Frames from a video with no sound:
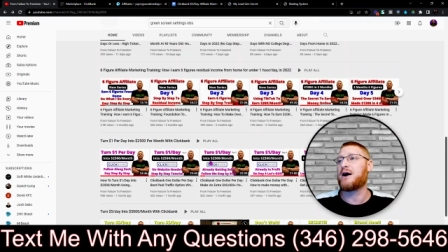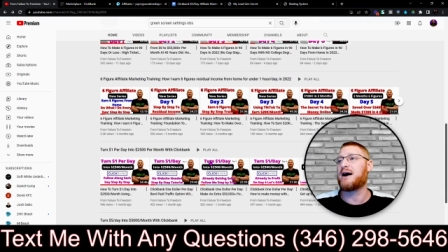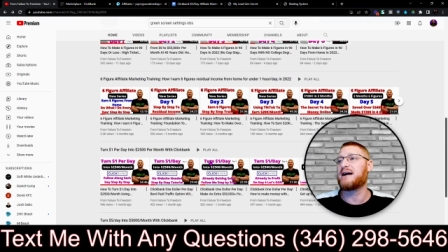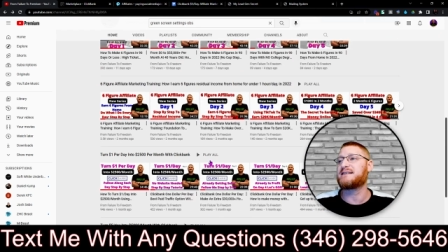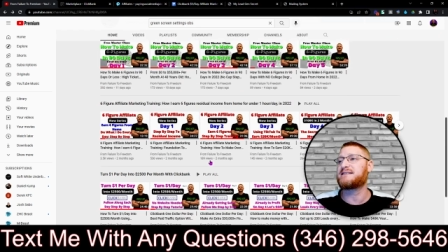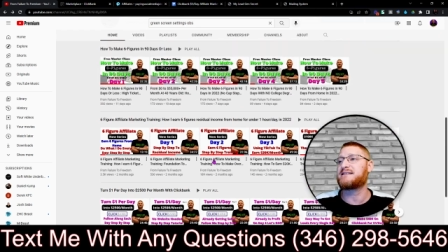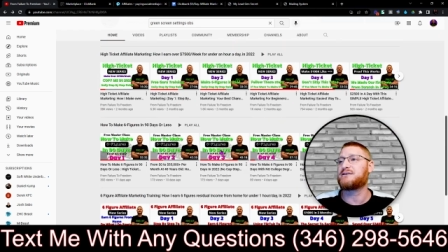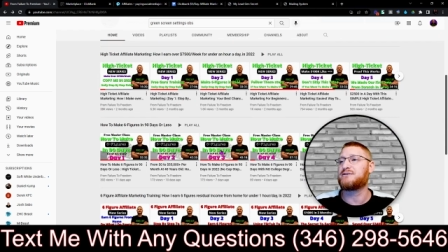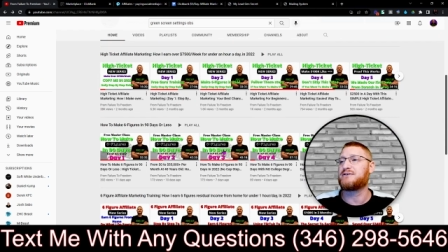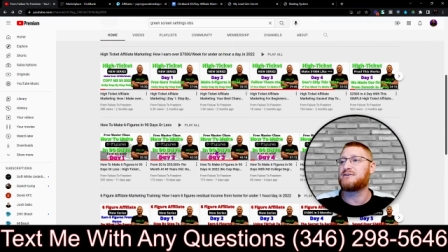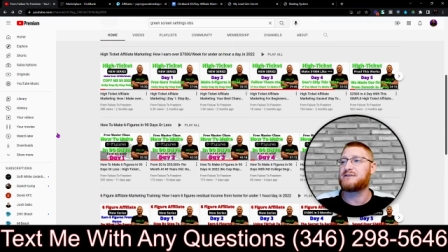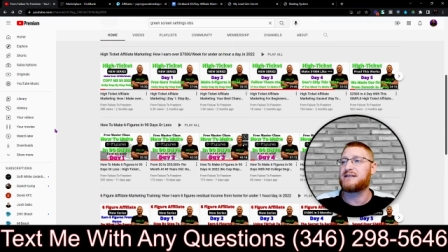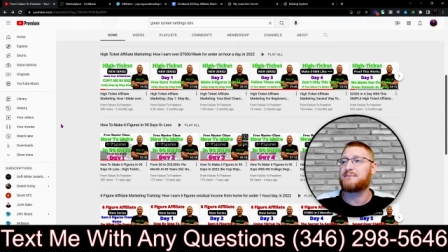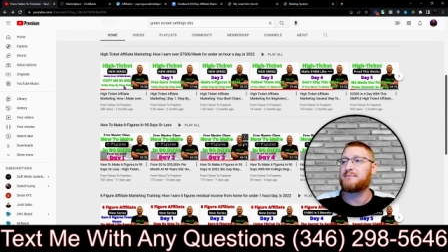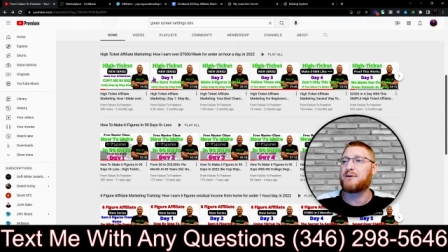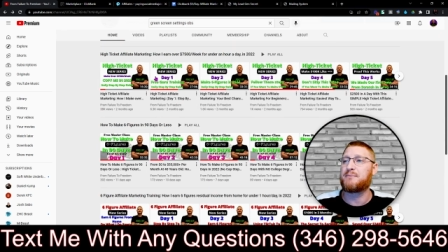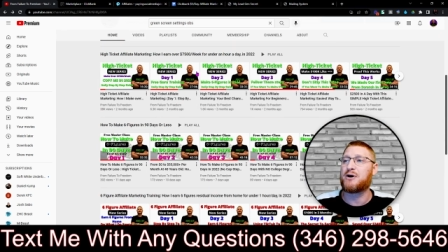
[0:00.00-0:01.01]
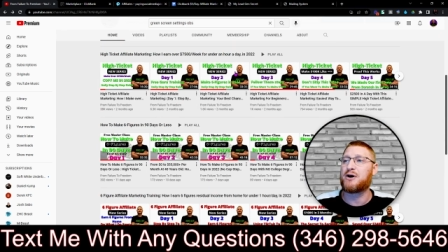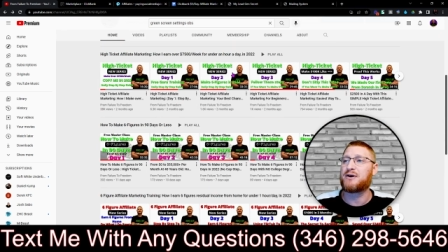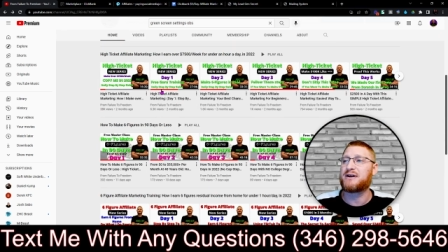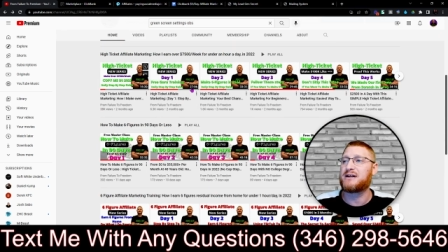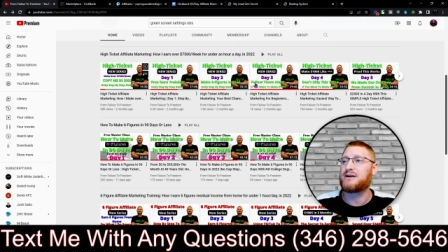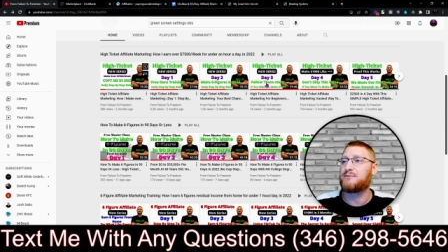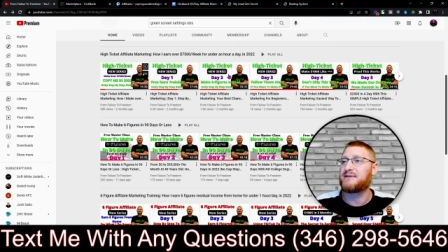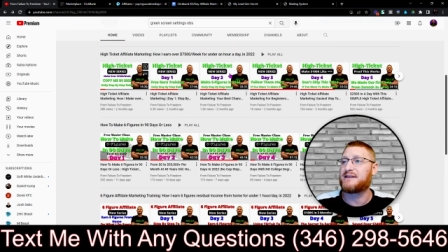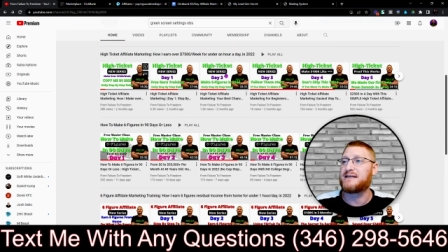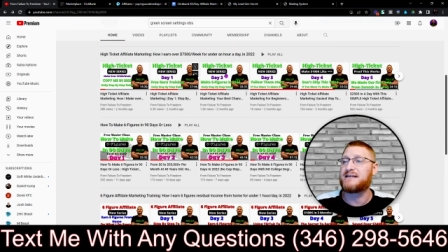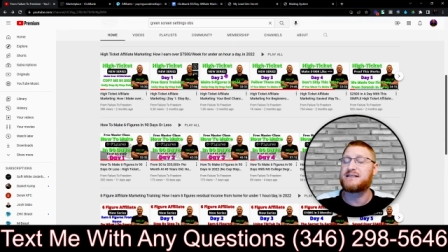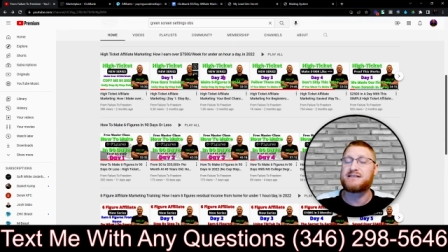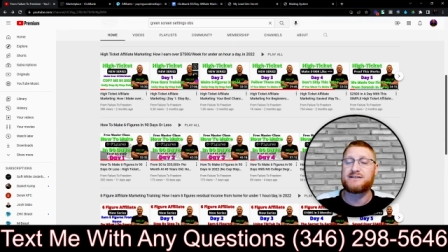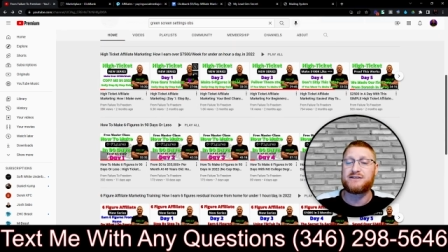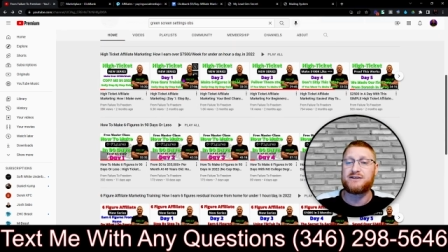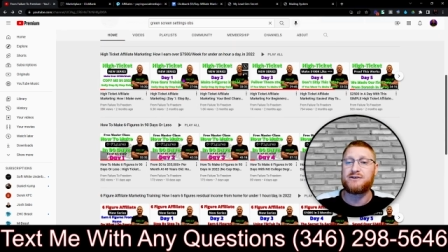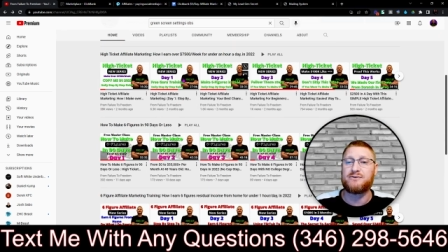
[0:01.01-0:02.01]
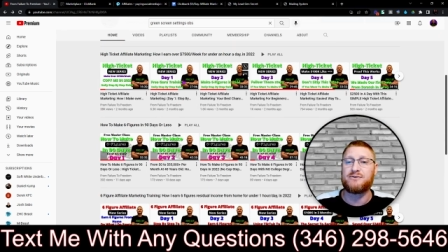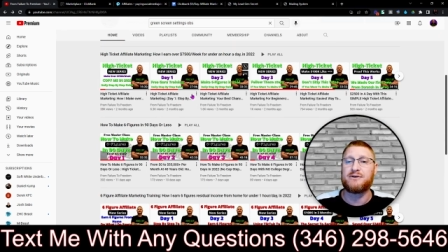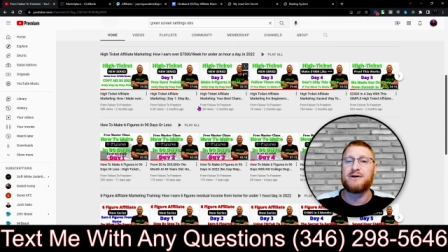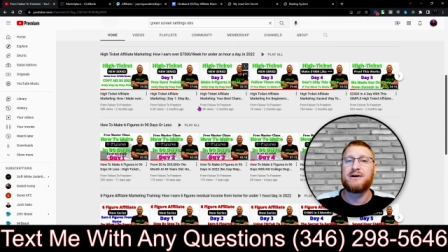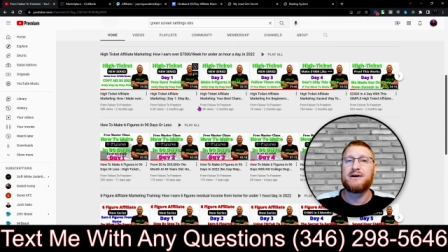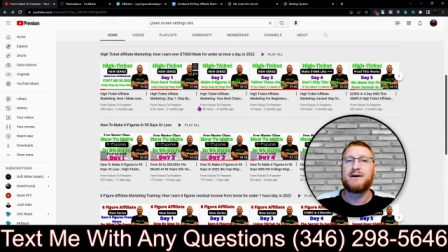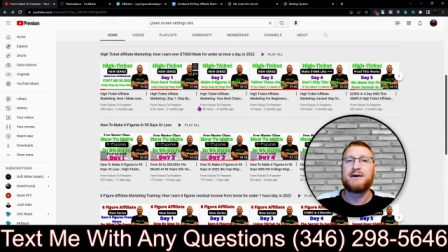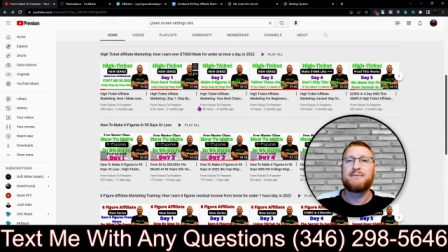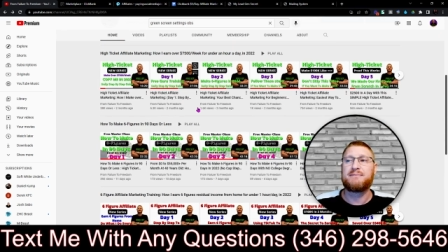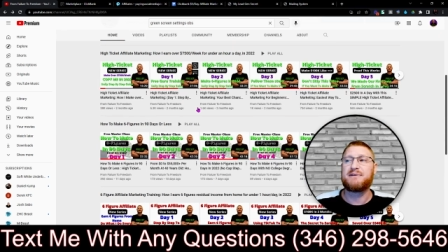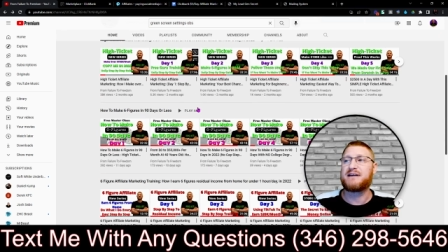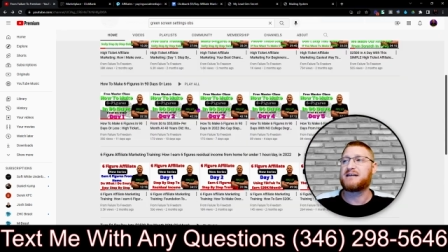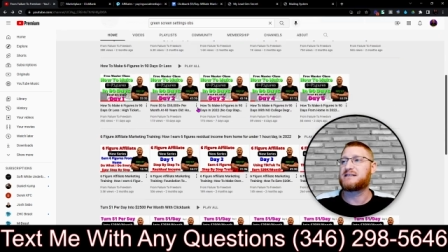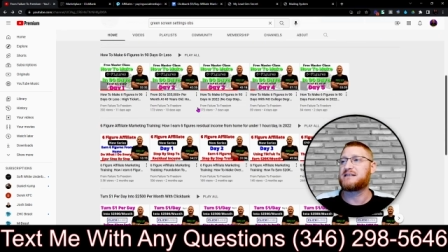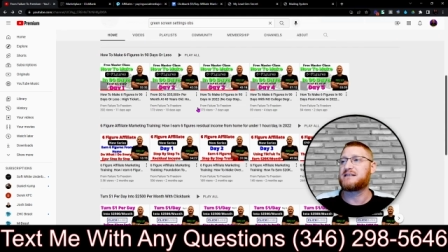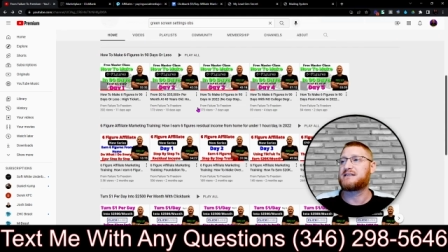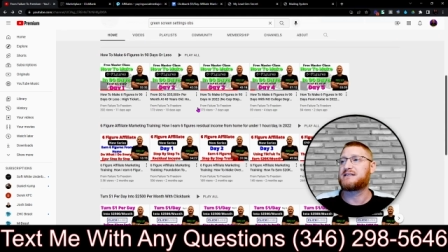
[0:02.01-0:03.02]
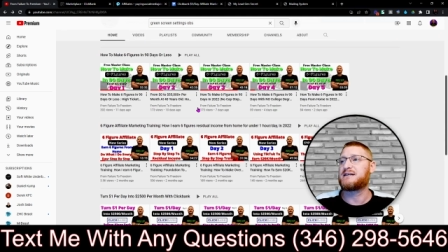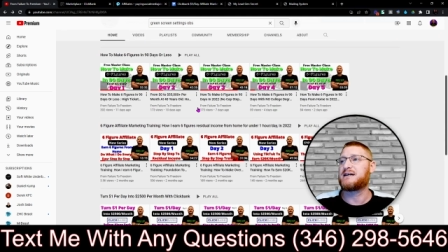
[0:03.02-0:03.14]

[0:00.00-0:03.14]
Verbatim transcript: I still use email marketing with this too, because it's